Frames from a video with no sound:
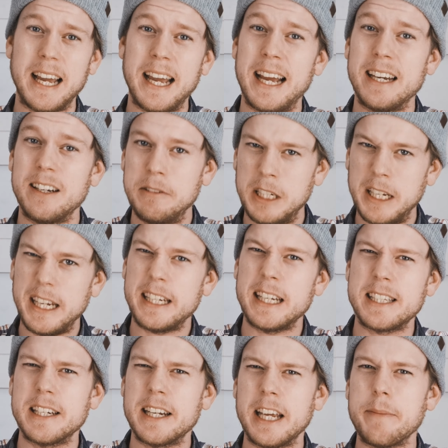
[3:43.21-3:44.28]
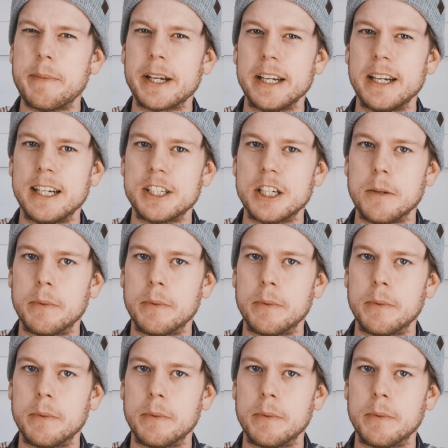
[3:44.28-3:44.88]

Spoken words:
and it has a name I can actually